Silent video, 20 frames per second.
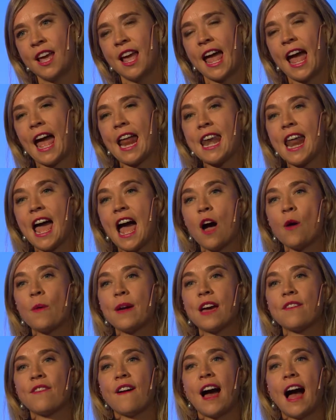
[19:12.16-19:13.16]
And now we
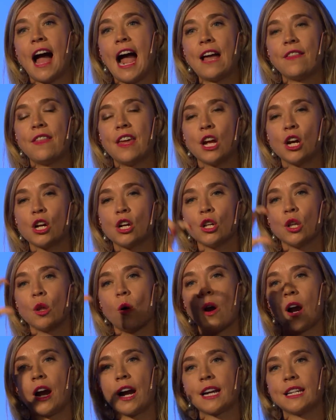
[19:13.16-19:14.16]
have highly
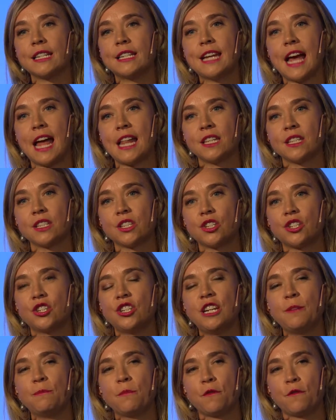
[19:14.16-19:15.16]
caloric, dense,
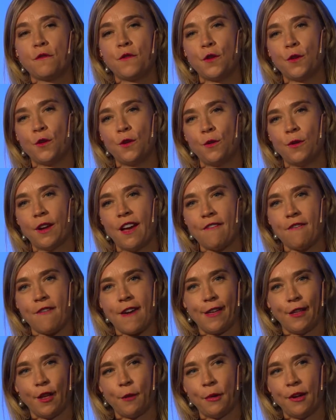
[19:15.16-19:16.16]
cheap food
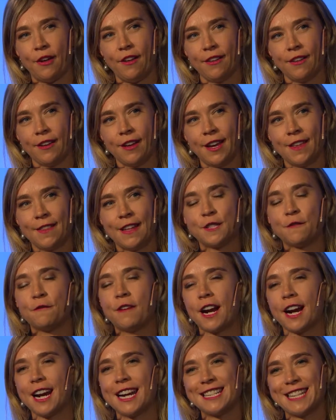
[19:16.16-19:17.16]
available that's
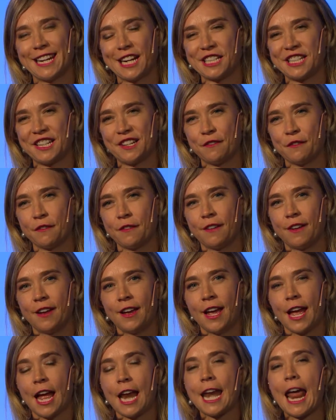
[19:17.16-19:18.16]
very addictive.
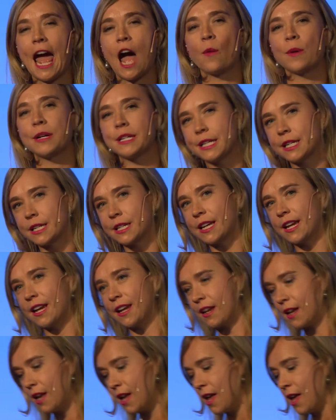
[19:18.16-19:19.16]
And now we're
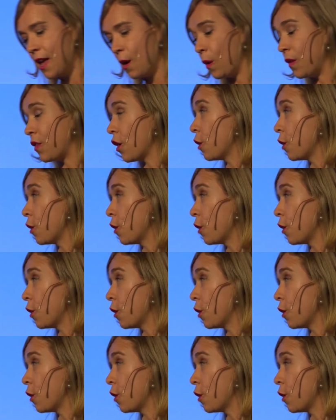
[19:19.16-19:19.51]
dealing with